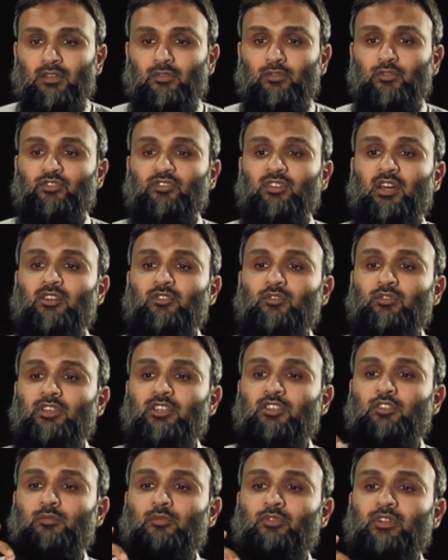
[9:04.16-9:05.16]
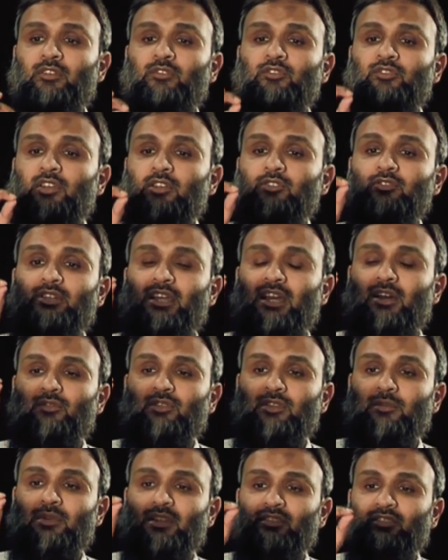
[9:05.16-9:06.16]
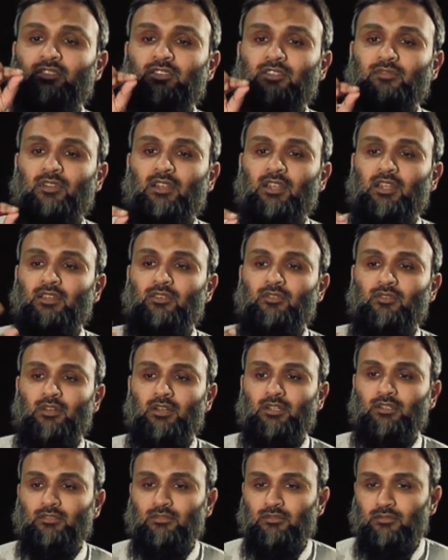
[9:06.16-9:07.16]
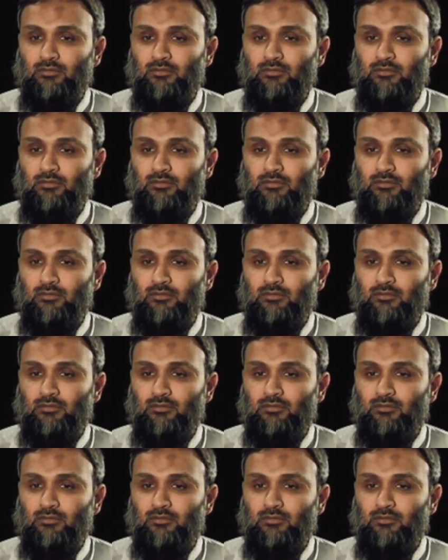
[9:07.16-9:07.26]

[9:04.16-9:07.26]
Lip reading: If you start to enumerate, you start to count the blessings of Allah, you can't.